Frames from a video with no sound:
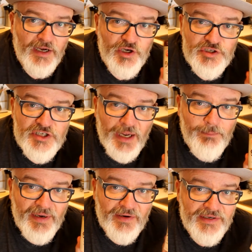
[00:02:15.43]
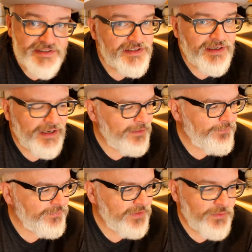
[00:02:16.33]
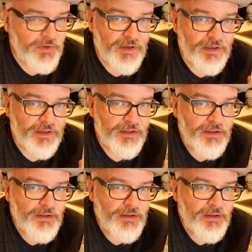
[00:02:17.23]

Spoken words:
Good job, Perry's. You are